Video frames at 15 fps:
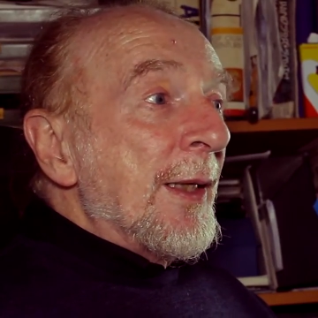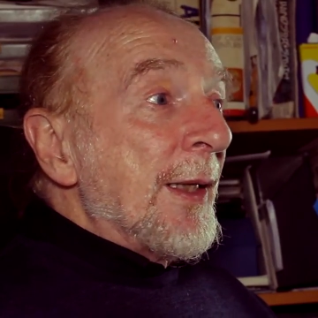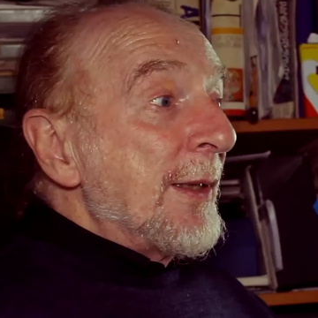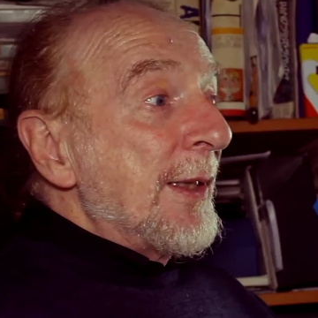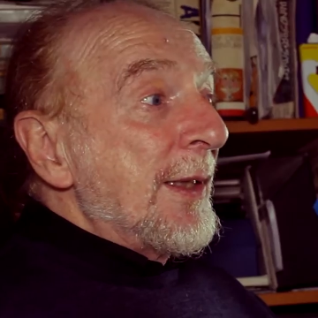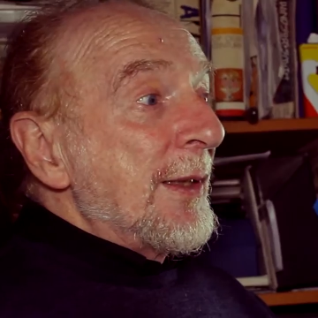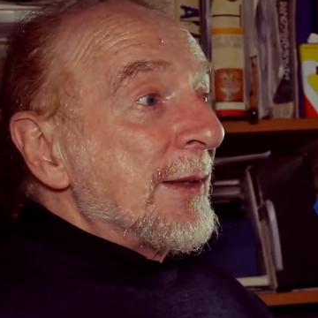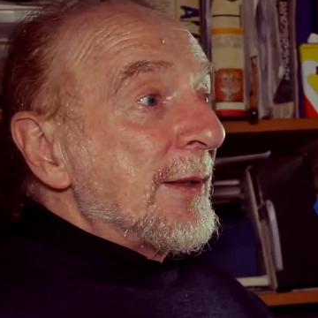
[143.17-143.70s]
And
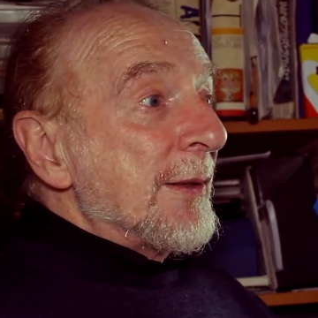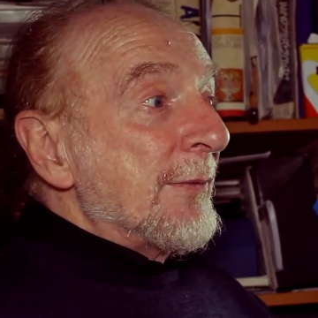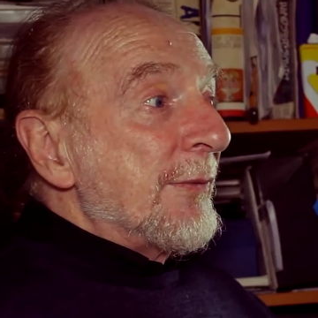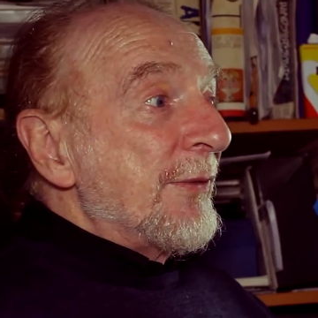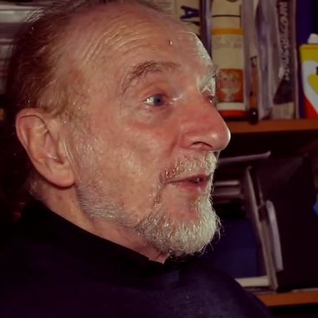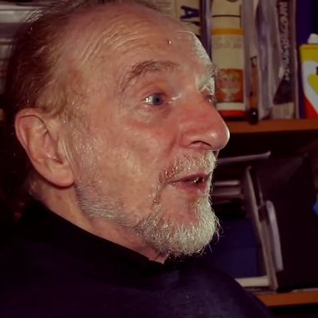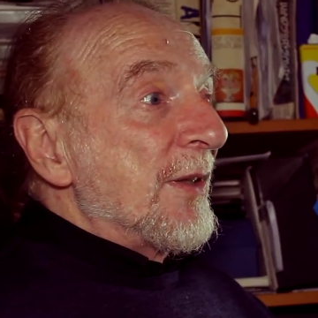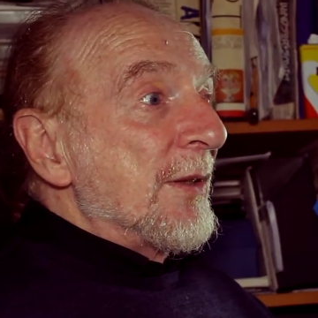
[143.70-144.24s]
then it got
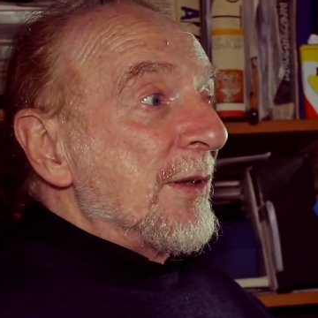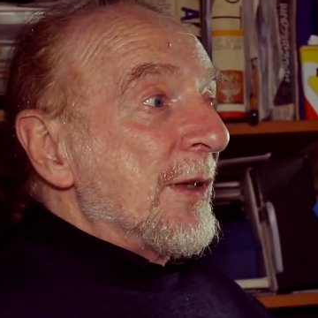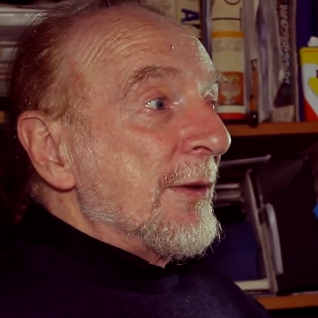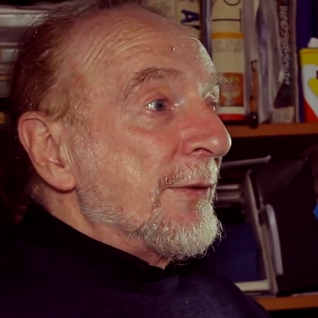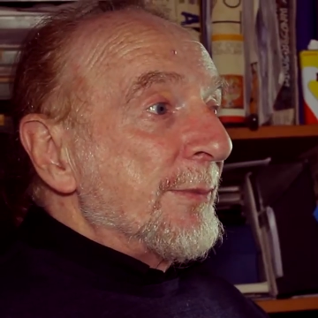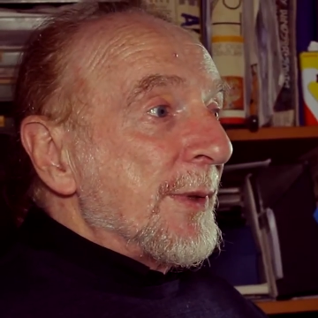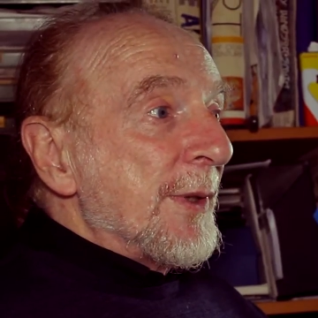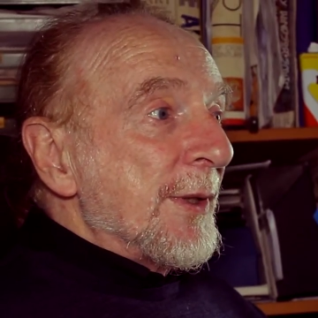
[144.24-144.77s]
flogged
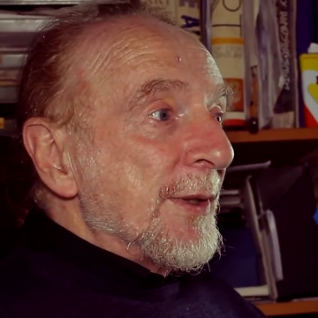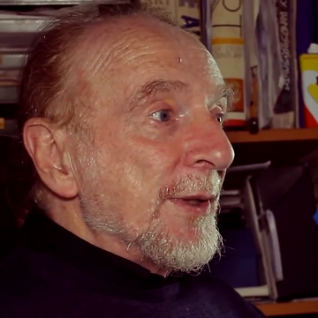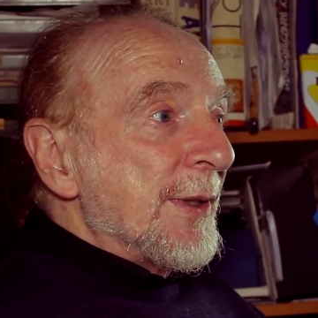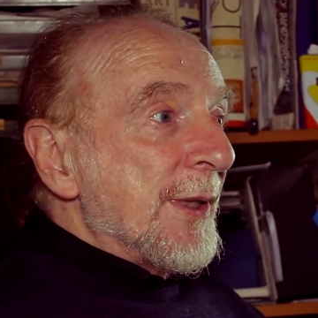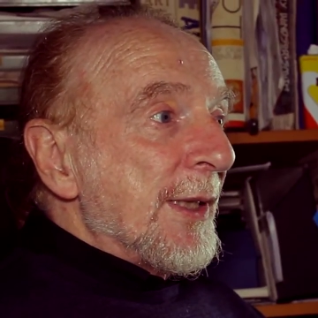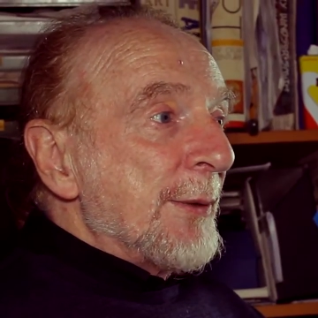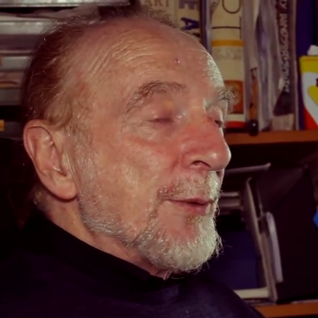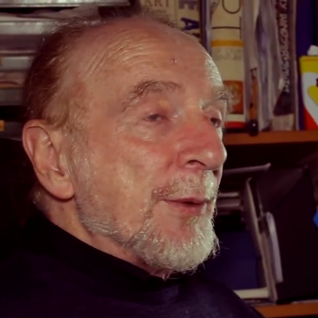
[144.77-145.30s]
off because the
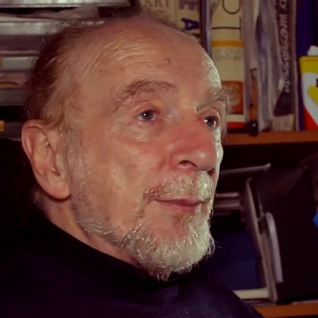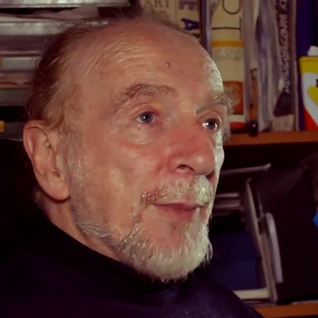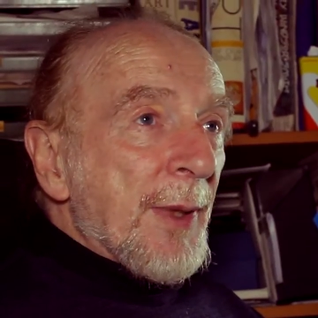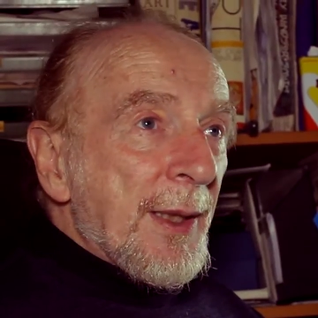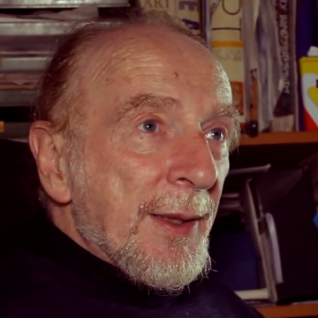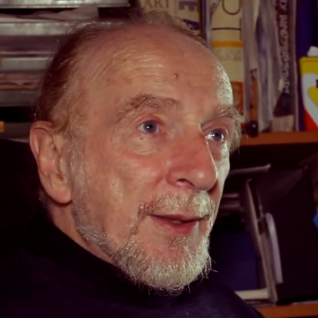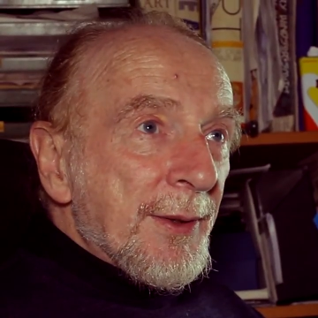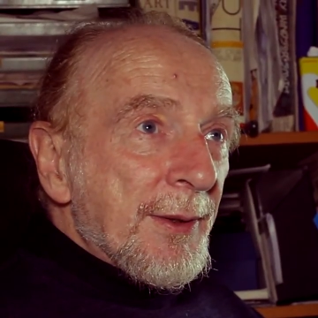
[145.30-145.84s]
state wouldn't
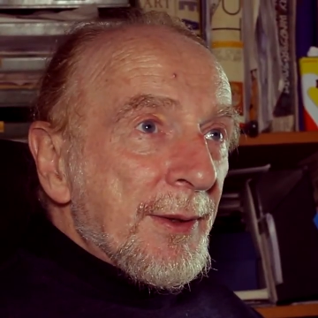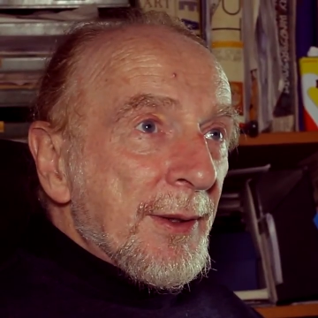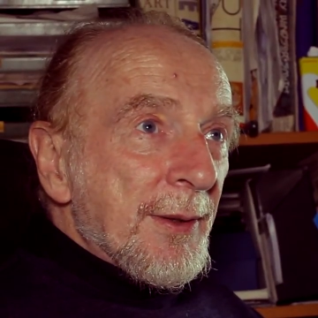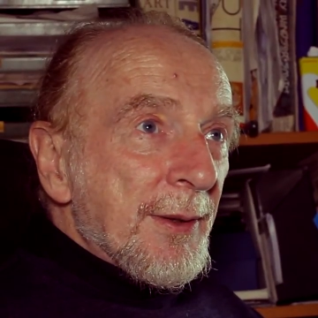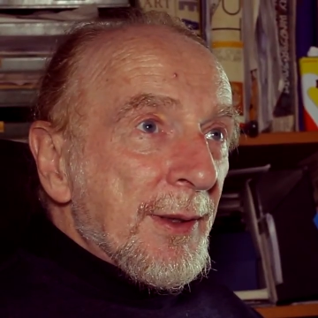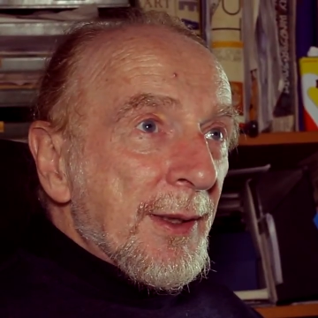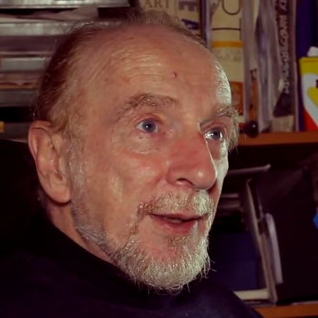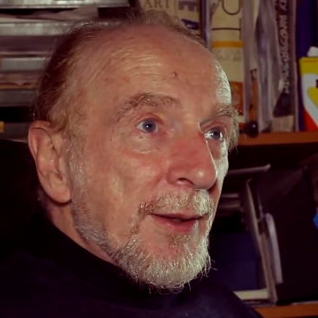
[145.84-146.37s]
buy it,
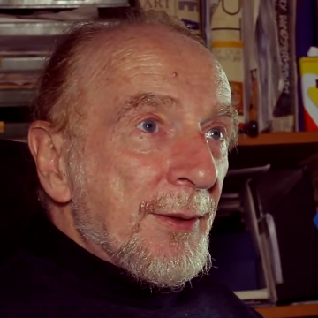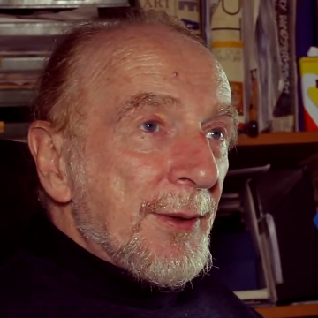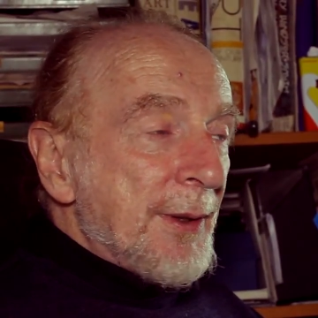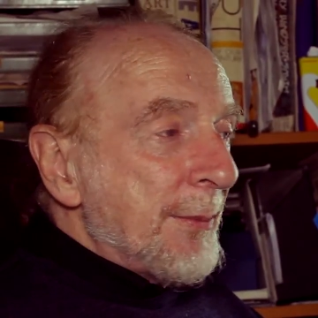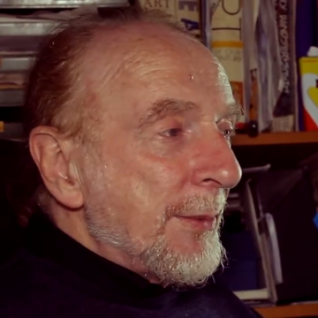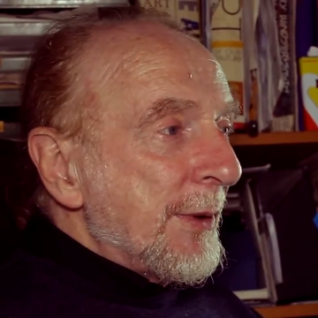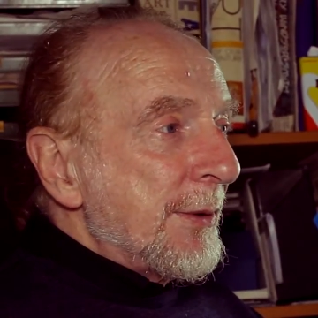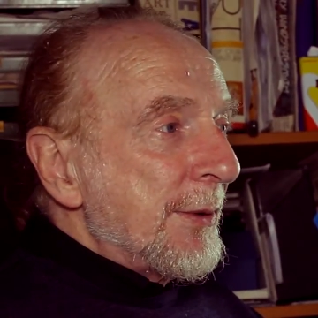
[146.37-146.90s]
only
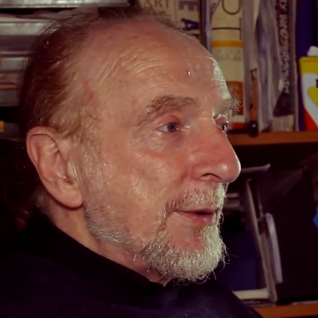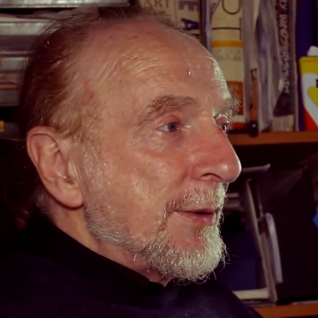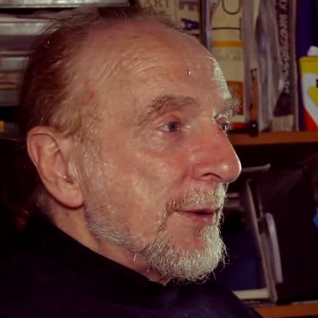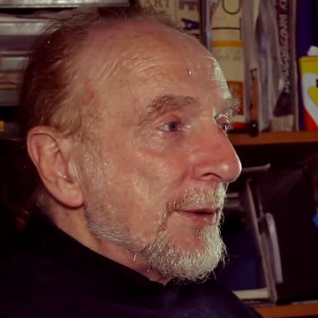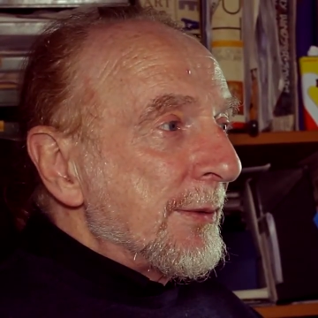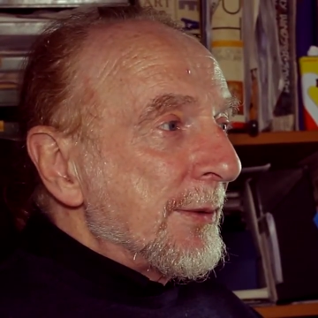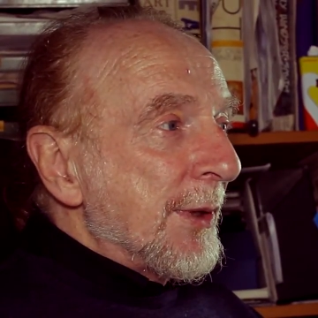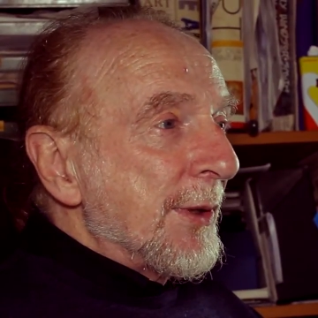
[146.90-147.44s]
about
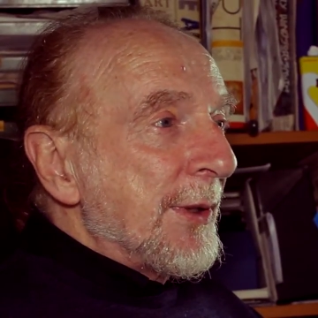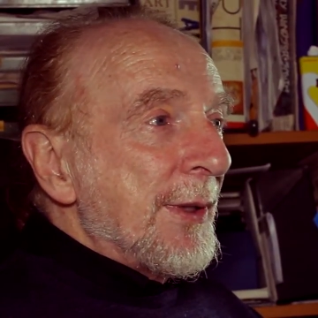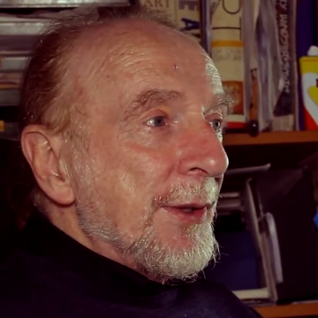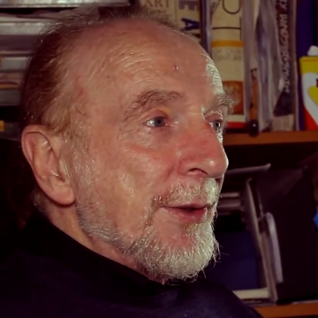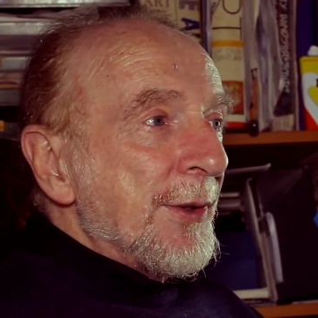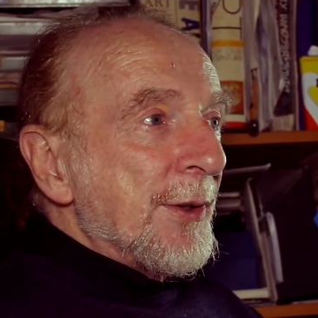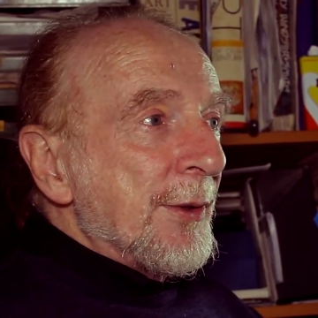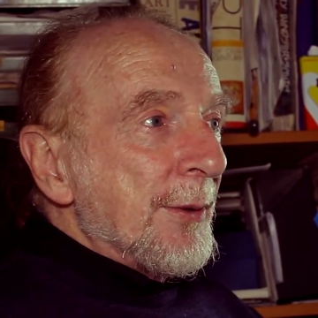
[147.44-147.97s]
30
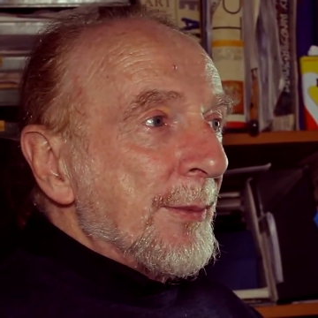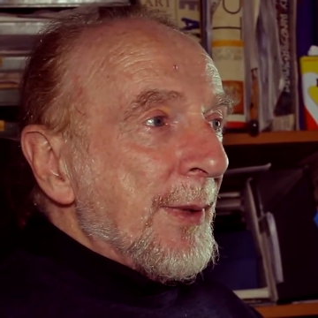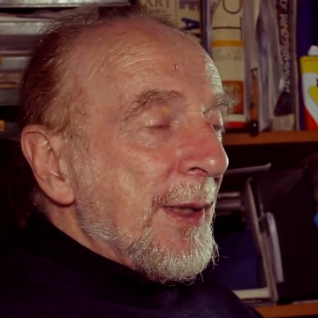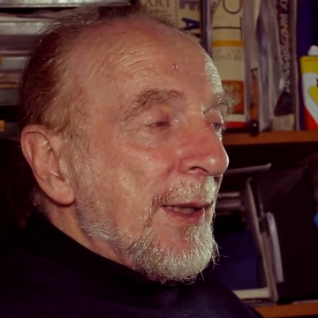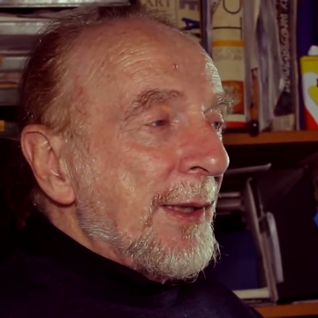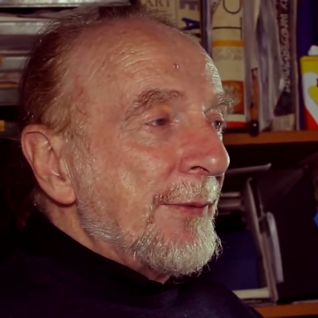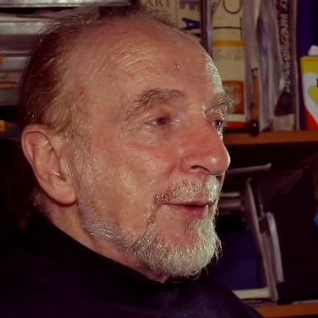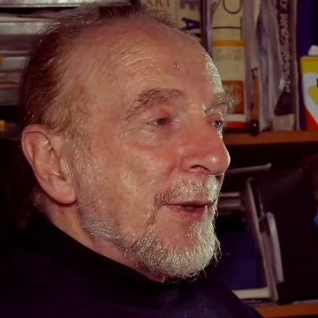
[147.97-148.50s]
years ago in my
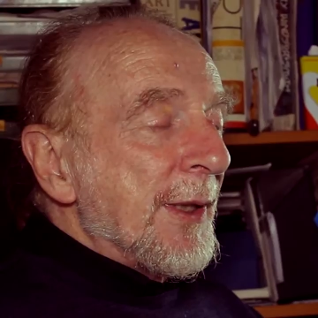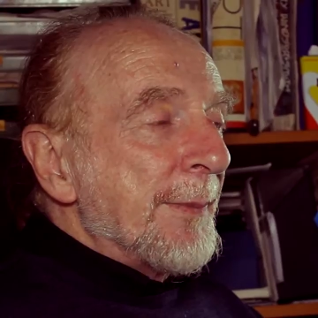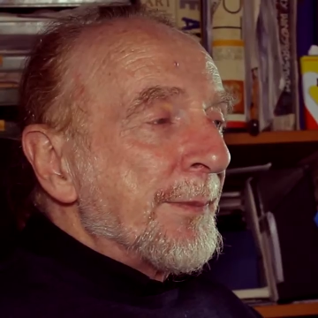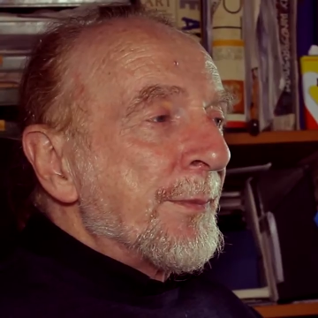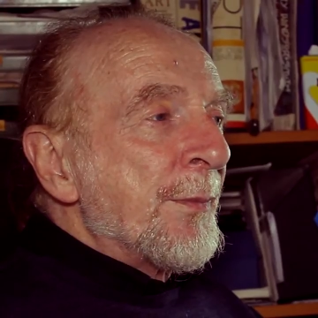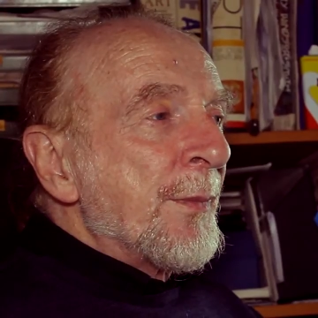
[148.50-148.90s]
lifetime,